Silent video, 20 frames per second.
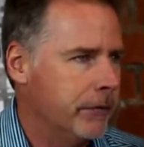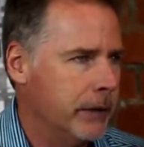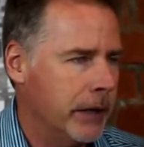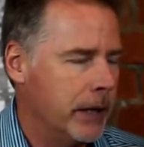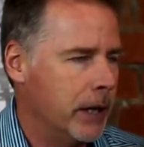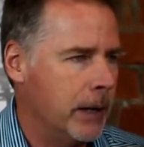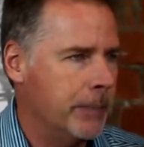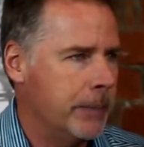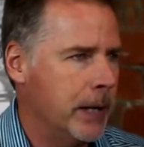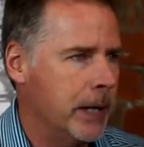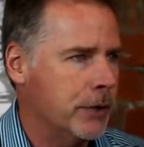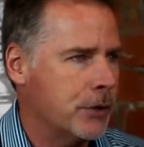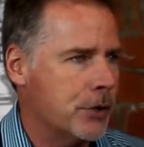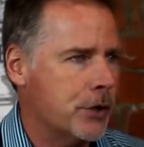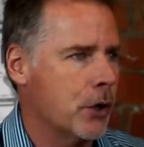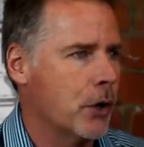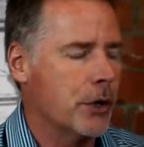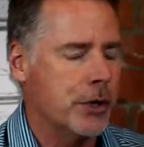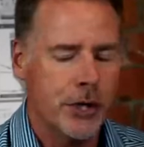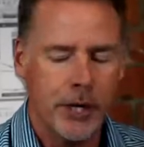I'm not
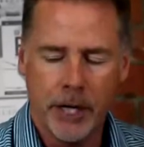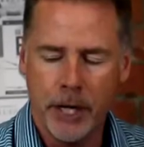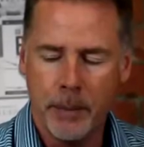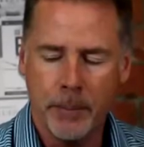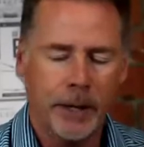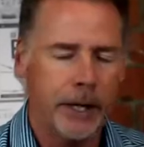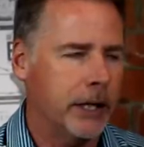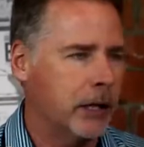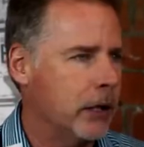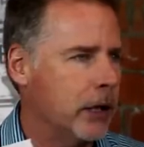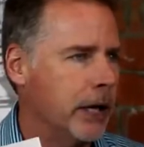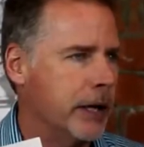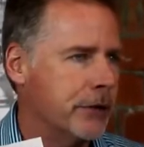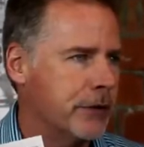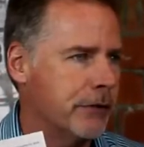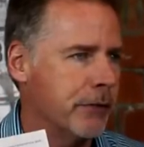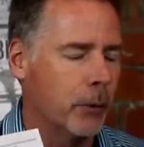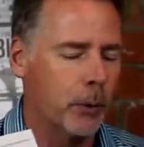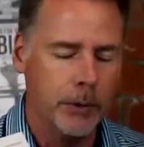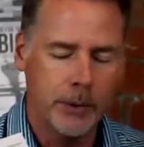charging any of my
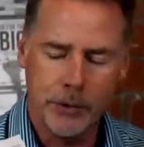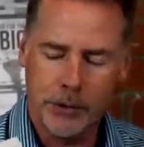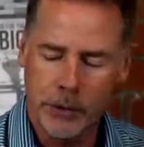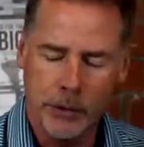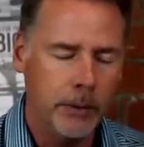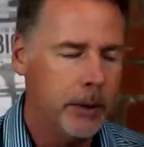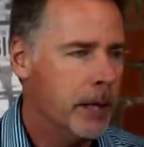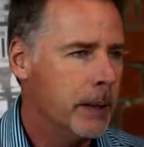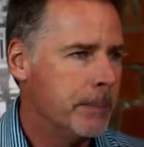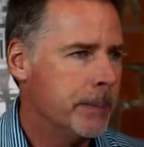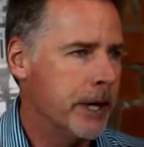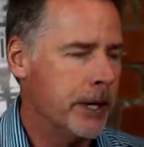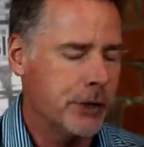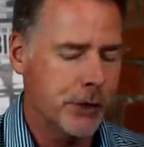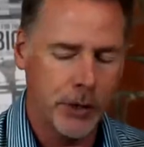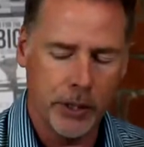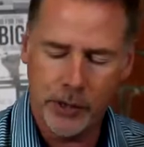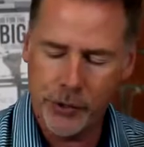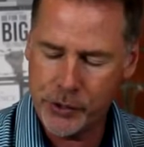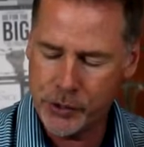clients for it, so I'm not
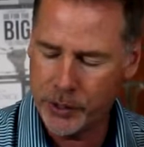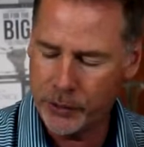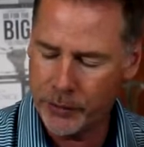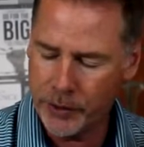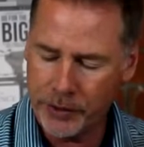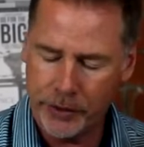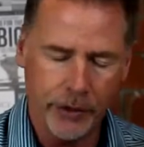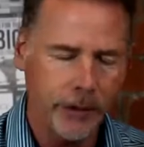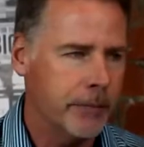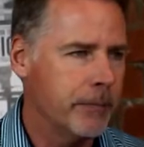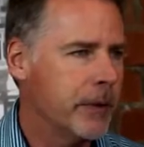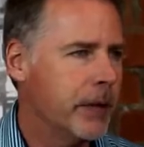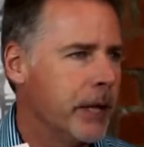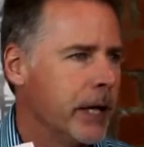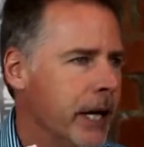trying to sell anything.